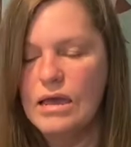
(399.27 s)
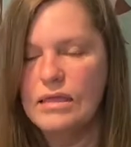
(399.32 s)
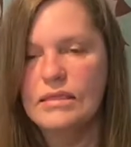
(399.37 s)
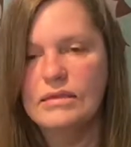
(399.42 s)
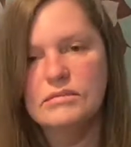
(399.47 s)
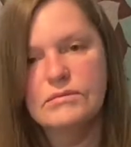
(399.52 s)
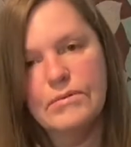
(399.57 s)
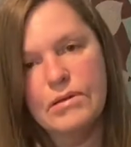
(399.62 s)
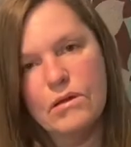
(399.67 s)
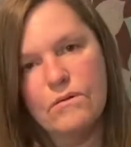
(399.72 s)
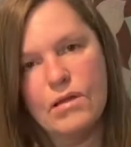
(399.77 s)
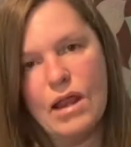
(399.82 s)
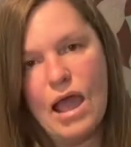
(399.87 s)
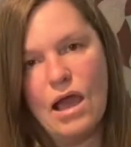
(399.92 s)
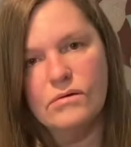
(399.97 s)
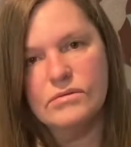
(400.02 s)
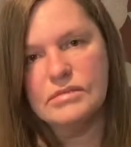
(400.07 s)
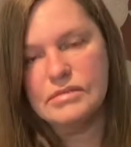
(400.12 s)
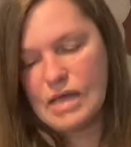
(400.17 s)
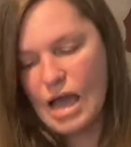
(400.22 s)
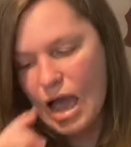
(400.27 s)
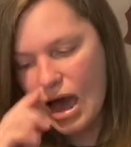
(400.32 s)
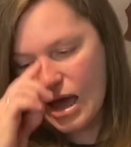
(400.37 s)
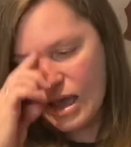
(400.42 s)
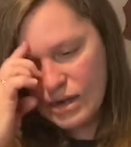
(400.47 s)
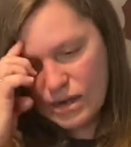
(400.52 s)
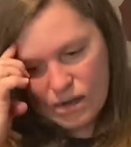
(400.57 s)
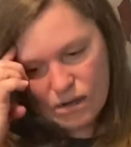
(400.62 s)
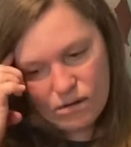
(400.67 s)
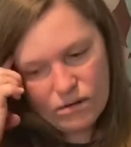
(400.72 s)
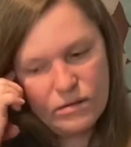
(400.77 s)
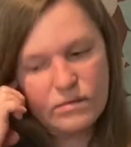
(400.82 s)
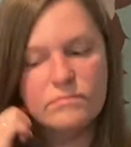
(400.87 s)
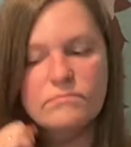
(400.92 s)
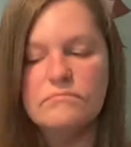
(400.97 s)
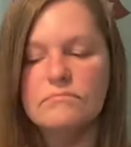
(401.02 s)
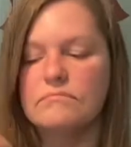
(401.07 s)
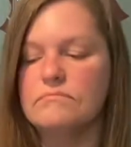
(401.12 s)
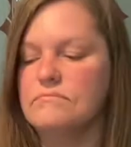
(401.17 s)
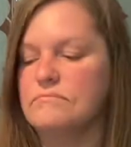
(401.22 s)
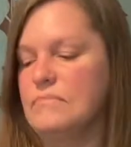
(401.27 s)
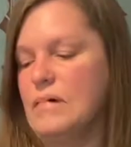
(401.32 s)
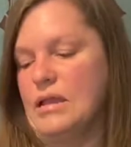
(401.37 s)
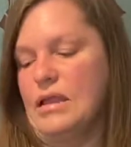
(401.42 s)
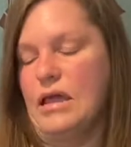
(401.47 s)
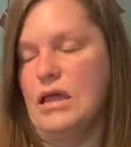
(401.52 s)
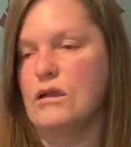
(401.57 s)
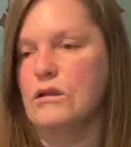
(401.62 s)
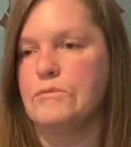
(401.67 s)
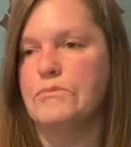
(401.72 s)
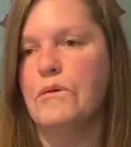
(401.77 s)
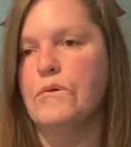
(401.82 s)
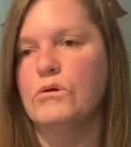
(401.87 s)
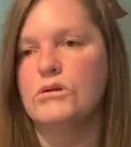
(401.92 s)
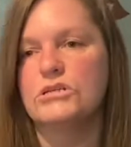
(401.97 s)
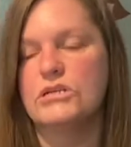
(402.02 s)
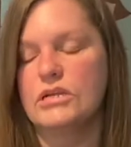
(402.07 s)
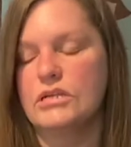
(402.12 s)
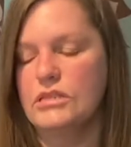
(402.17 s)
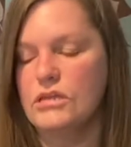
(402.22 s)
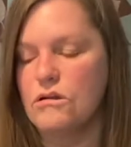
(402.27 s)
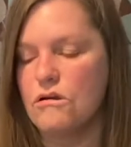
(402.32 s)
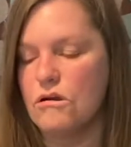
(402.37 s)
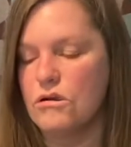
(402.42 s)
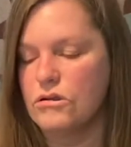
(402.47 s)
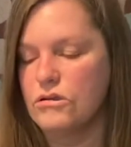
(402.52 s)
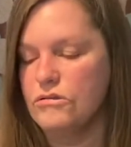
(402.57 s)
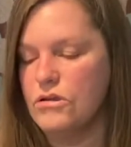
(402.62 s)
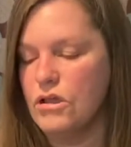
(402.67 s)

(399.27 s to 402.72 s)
These will be going outside on my deck or porch in the yard, who